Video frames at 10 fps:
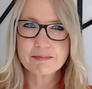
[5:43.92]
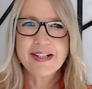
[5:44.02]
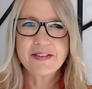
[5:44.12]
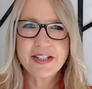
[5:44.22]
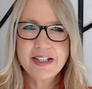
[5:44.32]

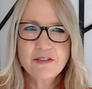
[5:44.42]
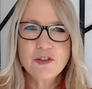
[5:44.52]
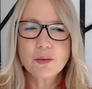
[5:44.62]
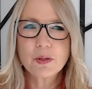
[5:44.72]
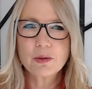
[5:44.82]
Now, the
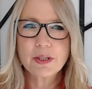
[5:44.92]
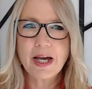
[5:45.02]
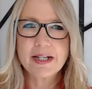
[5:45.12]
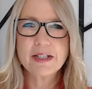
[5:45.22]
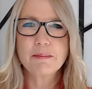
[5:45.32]
interview we'll look
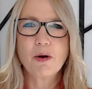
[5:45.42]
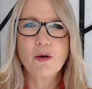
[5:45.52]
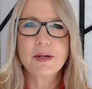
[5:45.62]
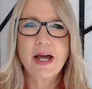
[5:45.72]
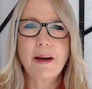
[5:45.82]
at in a
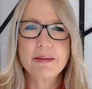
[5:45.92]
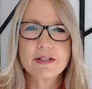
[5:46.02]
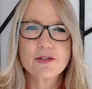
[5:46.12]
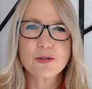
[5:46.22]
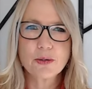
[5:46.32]
moment
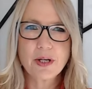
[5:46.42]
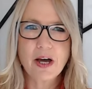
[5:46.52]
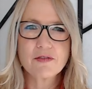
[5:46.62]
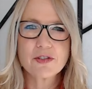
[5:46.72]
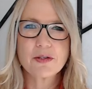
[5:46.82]
happened soon
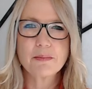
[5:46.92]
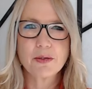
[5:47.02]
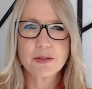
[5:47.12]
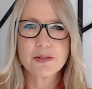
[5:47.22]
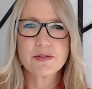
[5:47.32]
after the
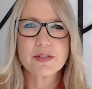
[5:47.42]
murders,